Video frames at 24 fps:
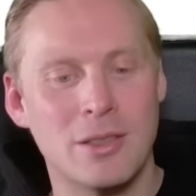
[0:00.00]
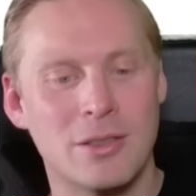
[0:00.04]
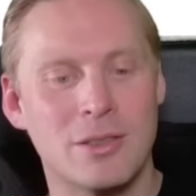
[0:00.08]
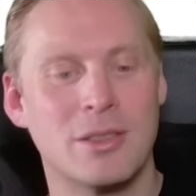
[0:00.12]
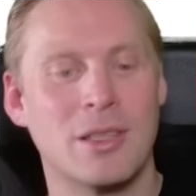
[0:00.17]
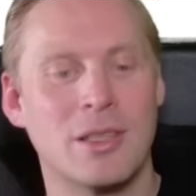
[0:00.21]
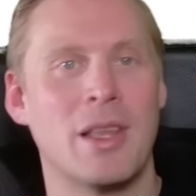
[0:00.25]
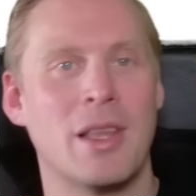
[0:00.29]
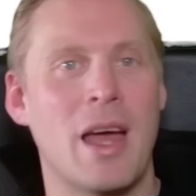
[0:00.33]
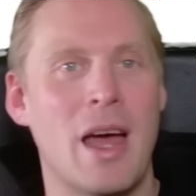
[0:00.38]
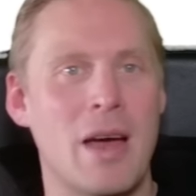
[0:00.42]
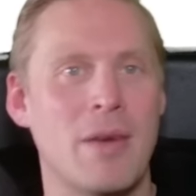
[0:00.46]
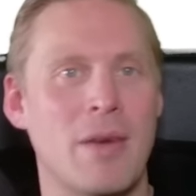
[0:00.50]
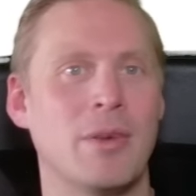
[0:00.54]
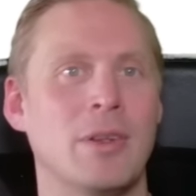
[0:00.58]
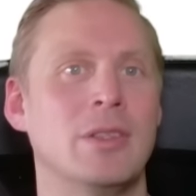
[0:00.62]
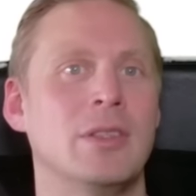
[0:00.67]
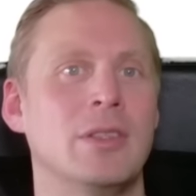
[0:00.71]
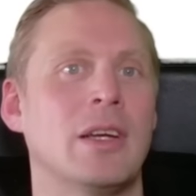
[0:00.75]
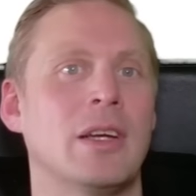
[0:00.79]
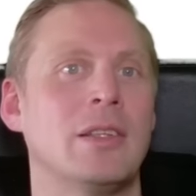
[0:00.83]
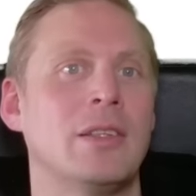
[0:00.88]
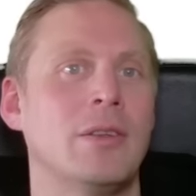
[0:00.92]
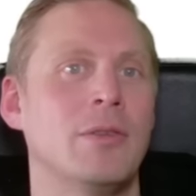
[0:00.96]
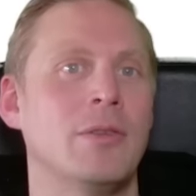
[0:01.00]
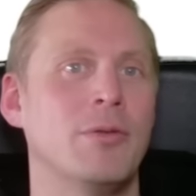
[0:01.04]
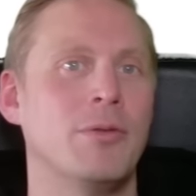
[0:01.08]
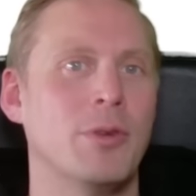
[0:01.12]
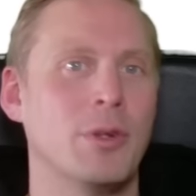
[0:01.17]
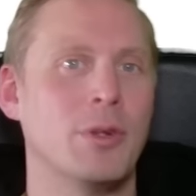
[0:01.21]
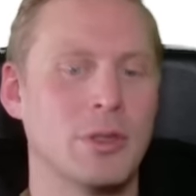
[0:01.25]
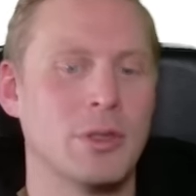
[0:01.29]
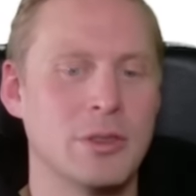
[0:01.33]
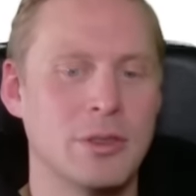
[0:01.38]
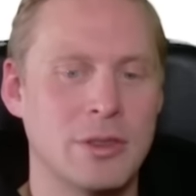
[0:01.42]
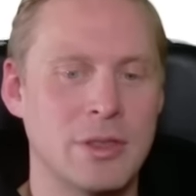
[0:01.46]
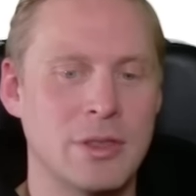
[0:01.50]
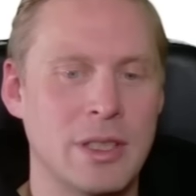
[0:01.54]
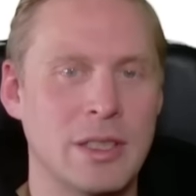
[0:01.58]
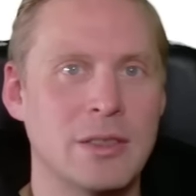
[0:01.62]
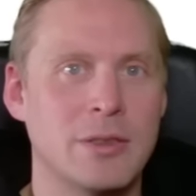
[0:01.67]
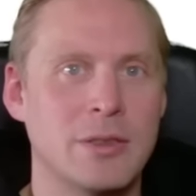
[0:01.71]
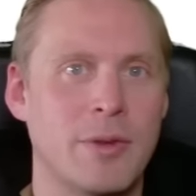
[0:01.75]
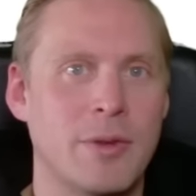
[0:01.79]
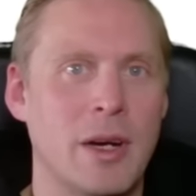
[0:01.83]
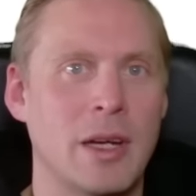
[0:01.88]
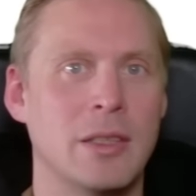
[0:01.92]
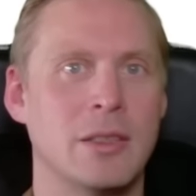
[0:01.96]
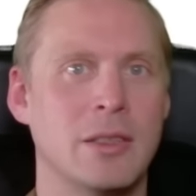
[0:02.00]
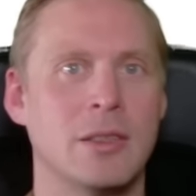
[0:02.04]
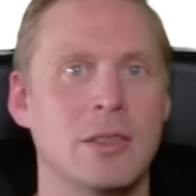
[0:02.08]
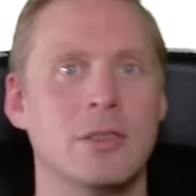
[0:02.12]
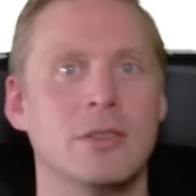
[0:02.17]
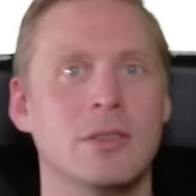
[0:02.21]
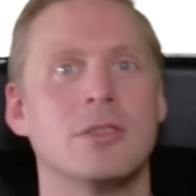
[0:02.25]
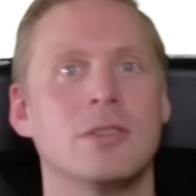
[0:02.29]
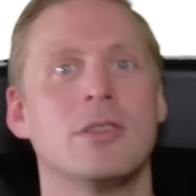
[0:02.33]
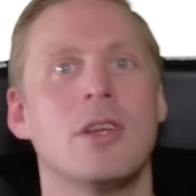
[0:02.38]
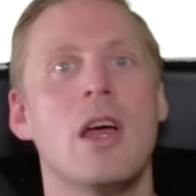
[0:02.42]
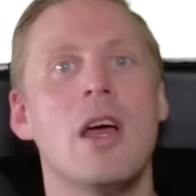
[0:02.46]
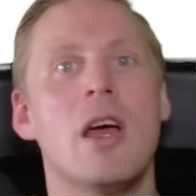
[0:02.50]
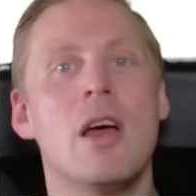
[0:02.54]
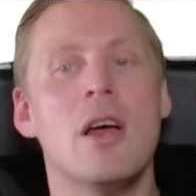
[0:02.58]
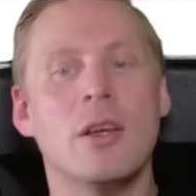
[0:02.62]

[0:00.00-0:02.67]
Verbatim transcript: than having 1936 fighters.